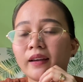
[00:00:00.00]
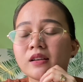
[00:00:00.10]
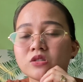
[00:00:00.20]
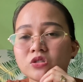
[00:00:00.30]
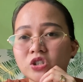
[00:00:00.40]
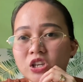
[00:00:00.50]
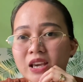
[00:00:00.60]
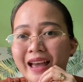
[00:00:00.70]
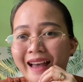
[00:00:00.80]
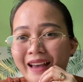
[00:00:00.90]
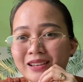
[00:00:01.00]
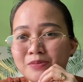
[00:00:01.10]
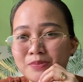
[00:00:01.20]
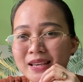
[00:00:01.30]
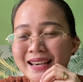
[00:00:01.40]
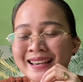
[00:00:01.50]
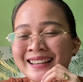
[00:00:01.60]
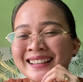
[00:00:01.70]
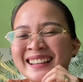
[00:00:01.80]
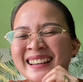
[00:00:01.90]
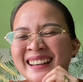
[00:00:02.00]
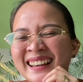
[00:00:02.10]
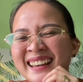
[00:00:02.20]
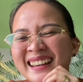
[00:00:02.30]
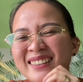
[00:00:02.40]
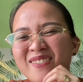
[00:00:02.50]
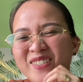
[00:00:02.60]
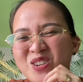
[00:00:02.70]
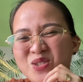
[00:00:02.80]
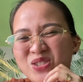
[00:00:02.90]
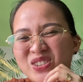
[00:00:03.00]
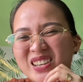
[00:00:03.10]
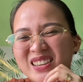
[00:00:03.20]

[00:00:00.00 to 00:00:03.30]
she had me go to the